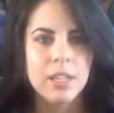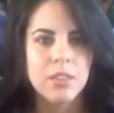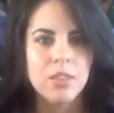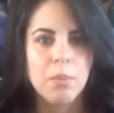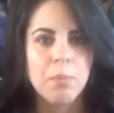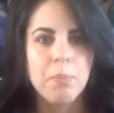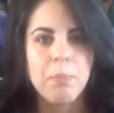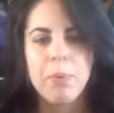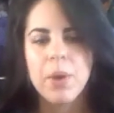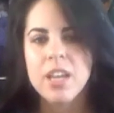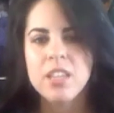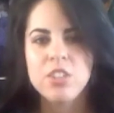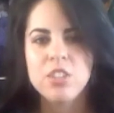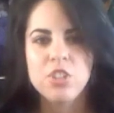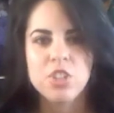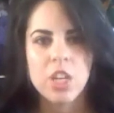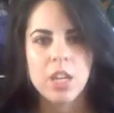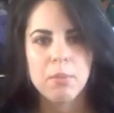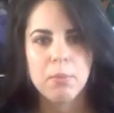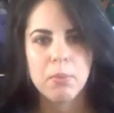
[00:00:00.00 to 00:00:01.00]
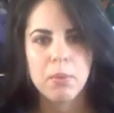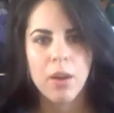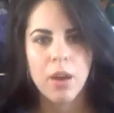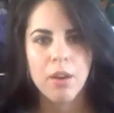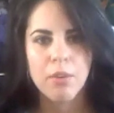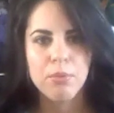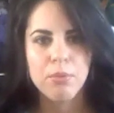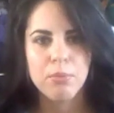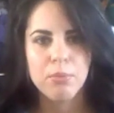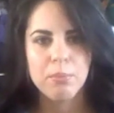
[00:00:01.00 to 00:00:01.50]
the best shape
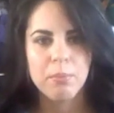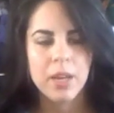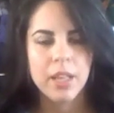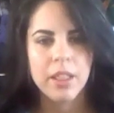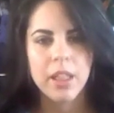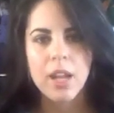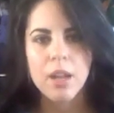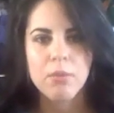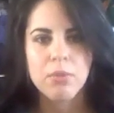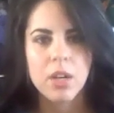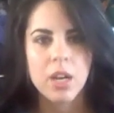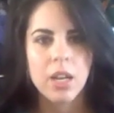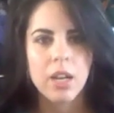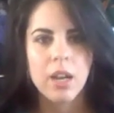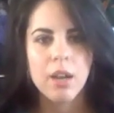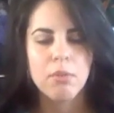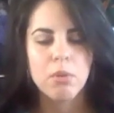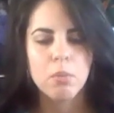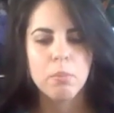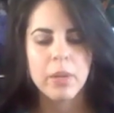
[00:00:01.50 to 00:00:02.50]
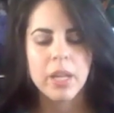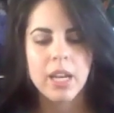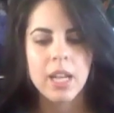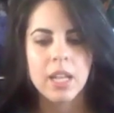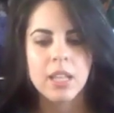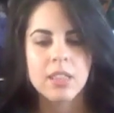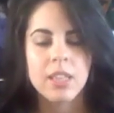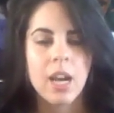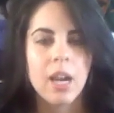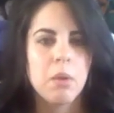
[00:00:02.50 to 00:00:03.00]
of my life that I'd ever been
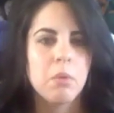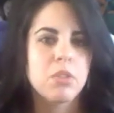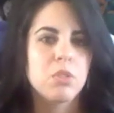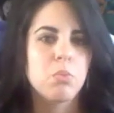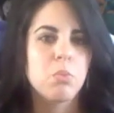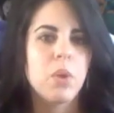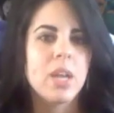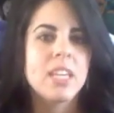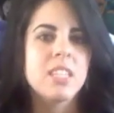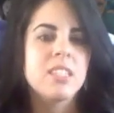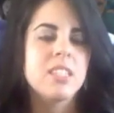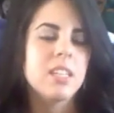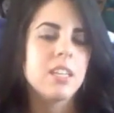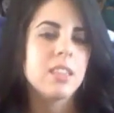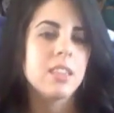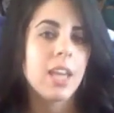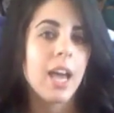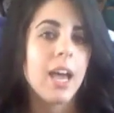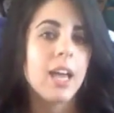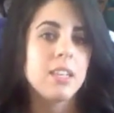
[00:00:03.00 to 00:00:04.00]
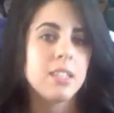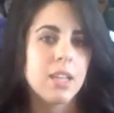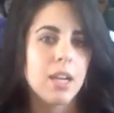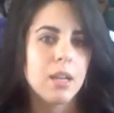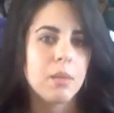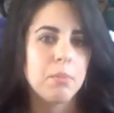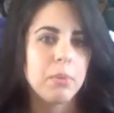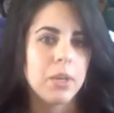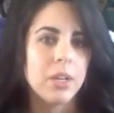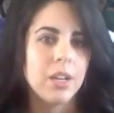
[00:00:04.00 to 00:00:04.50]
in, that I was wasting that
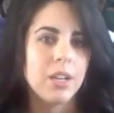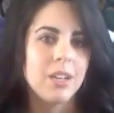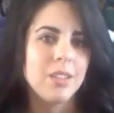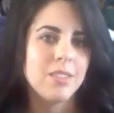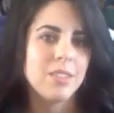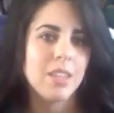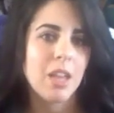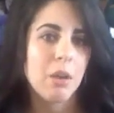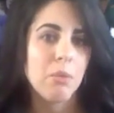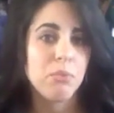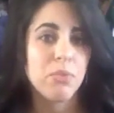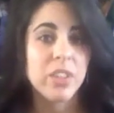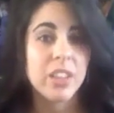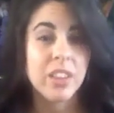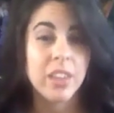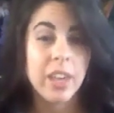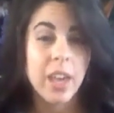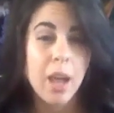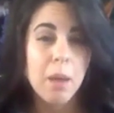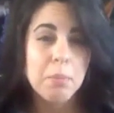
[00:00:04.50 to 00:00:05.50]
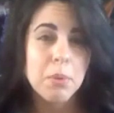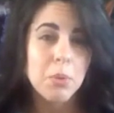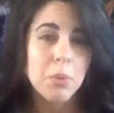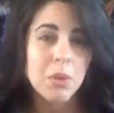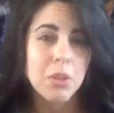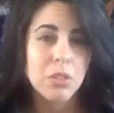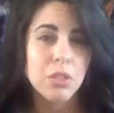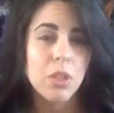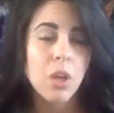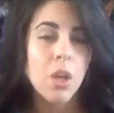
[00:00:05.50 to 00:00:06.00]
time period instead of feeling happy
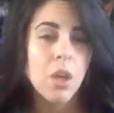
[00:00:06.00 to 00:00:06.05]
with